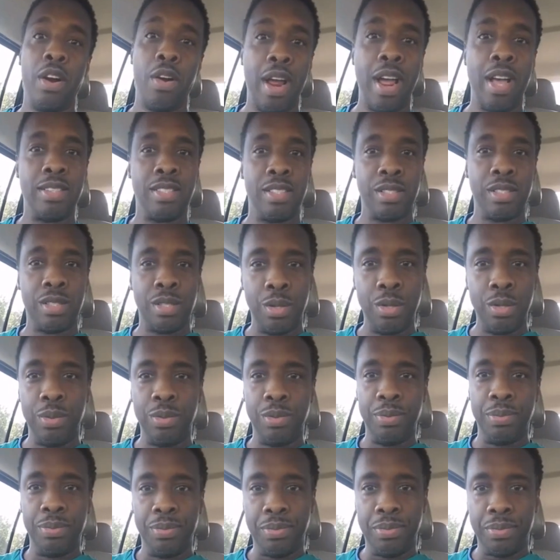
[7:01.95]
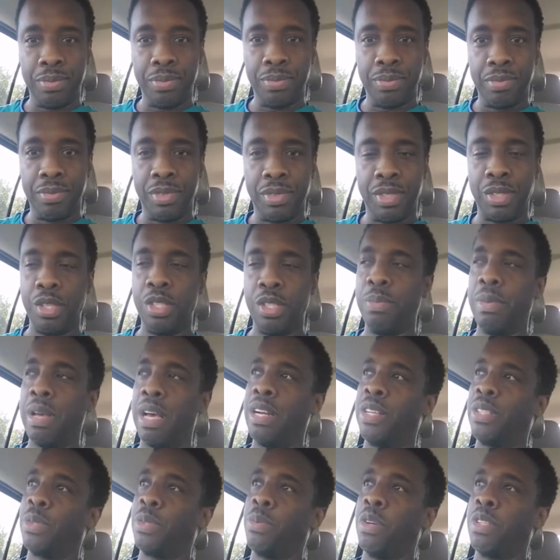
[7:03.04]
their asses too. Excuse me,
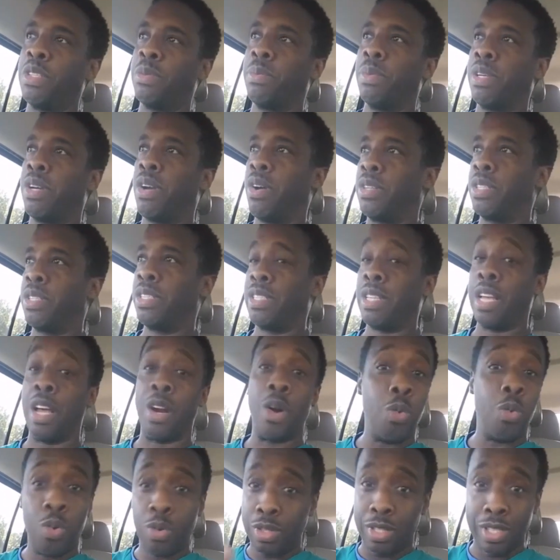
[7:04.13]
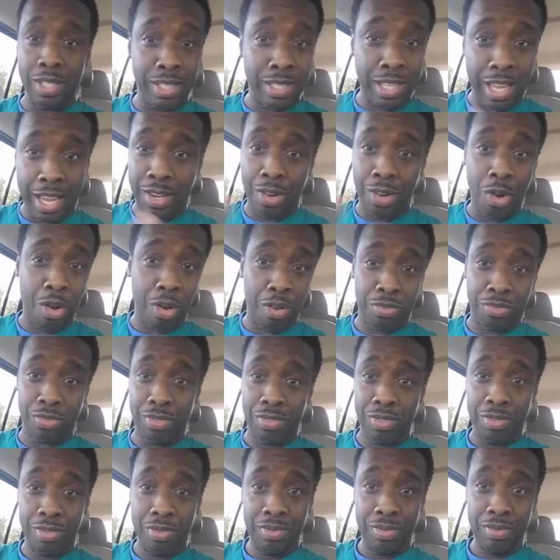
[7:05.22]
I don't supposed to be cursing because I don't want this taken off.
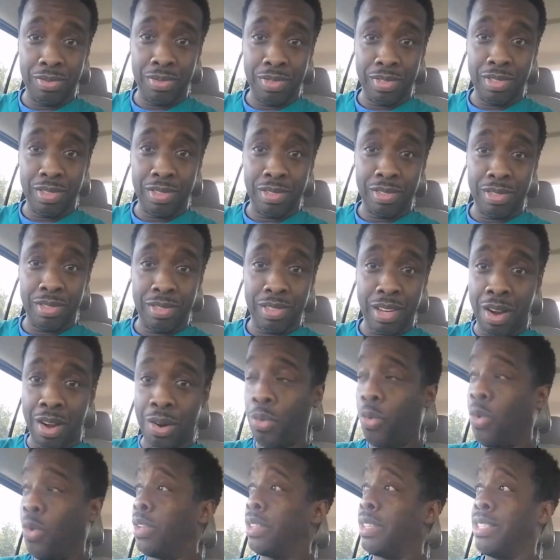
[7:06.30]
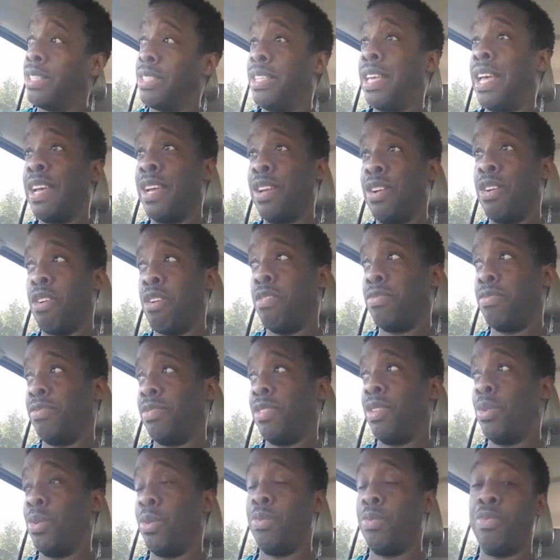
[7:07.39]
I don't want this taken off,
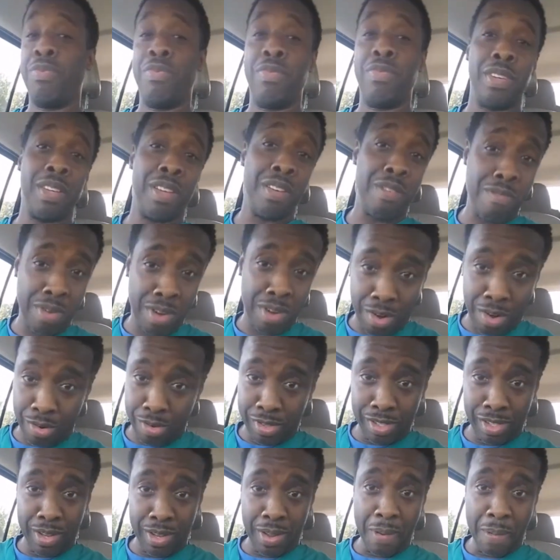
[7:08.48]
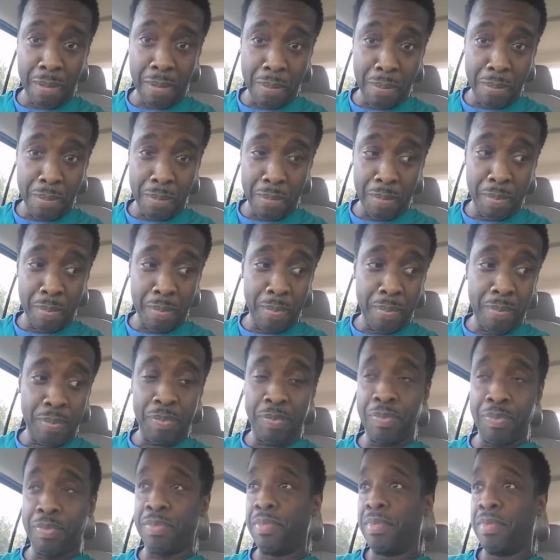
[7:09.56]
so give him my cursing.
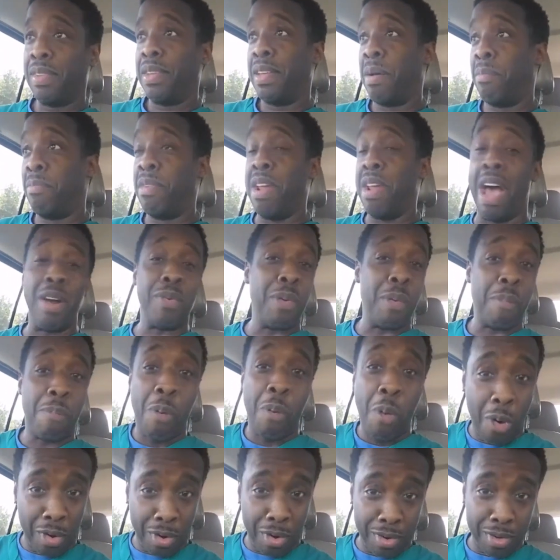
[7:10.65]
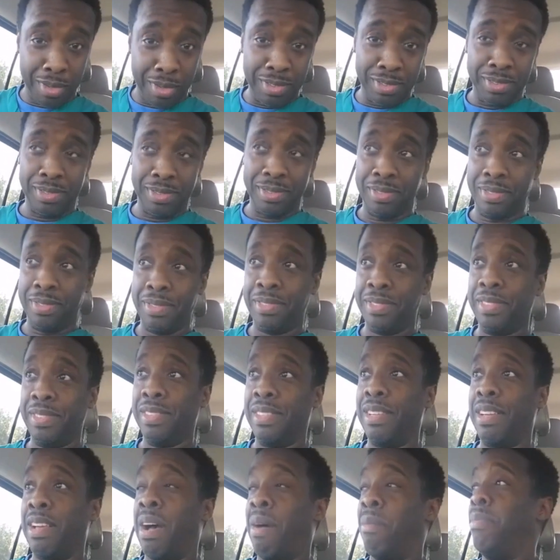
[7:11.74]
I'm not a reporter.
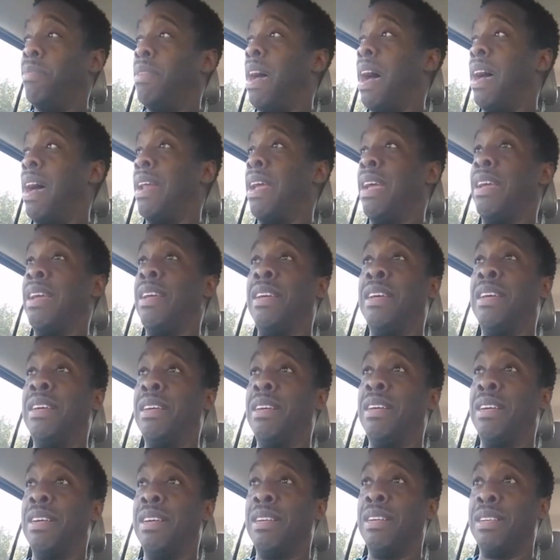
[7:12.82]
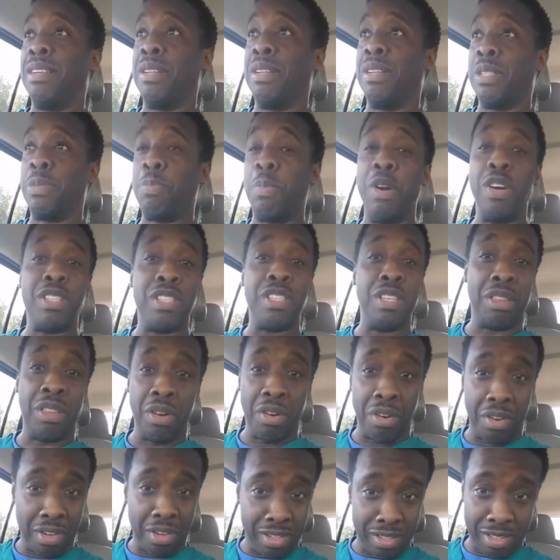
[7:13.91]
I'm not a conspiracy
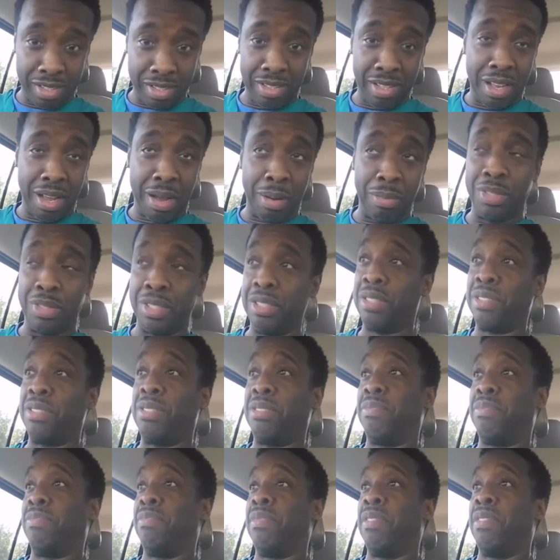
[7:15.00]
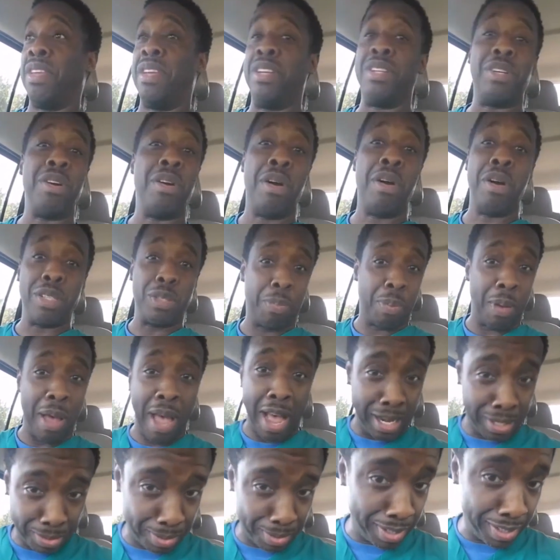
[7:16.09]
theorist. I'm just the Charles
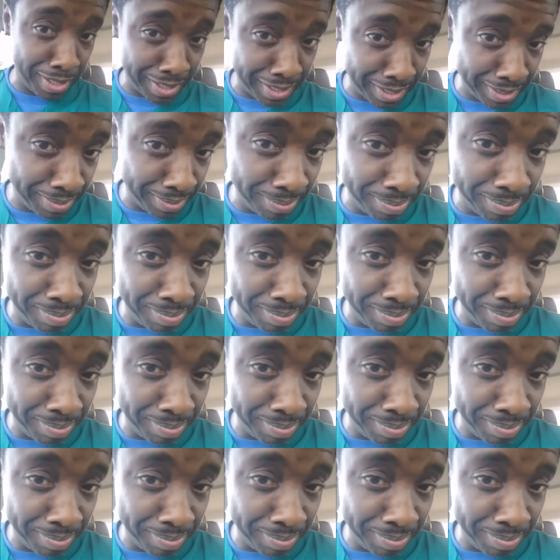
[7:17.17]
Patrick,